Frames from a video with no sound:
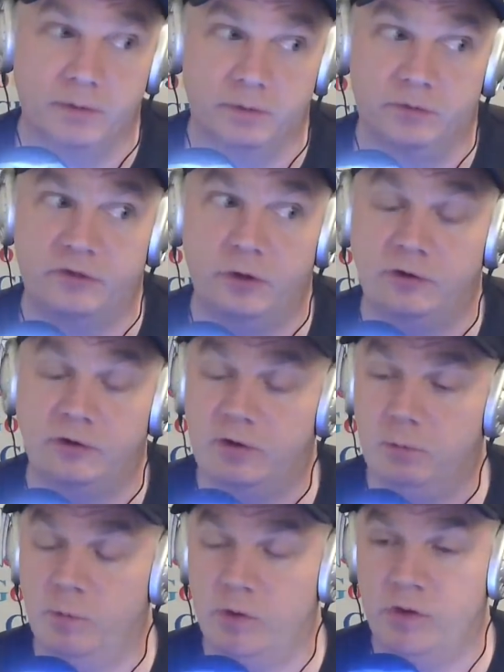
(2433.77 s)
Seriously,
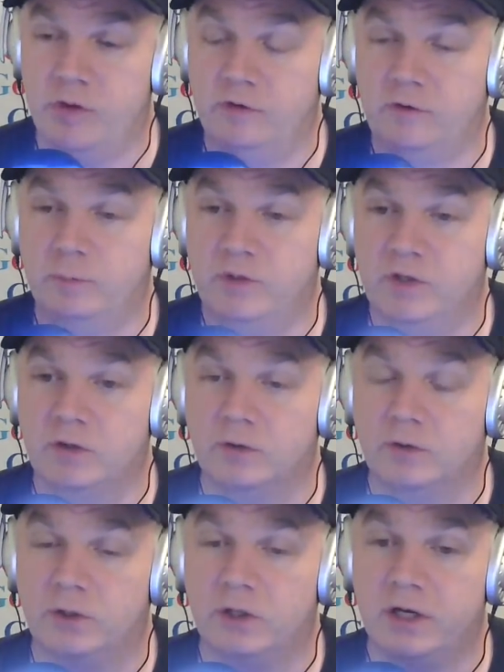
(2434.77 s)
with this
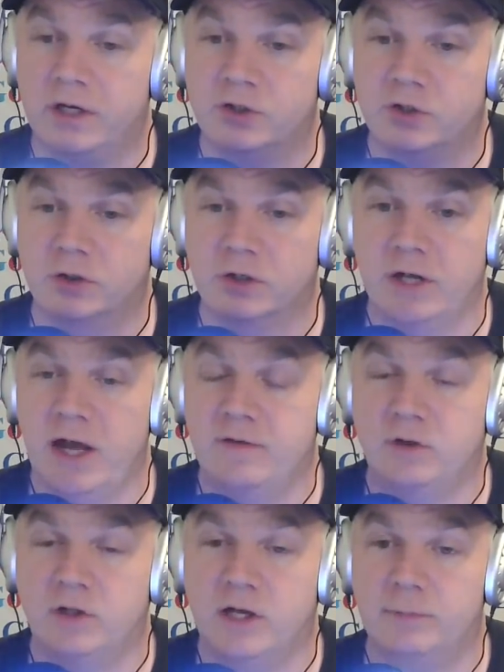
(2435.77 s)
particular launch, you're going to have
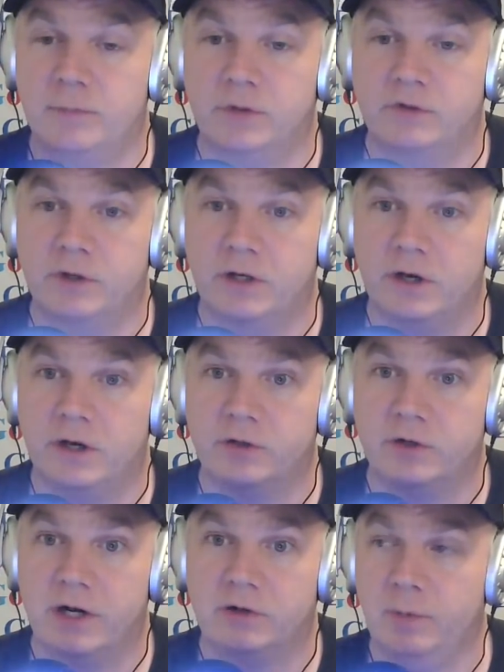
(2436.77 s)
a lot of military contracts.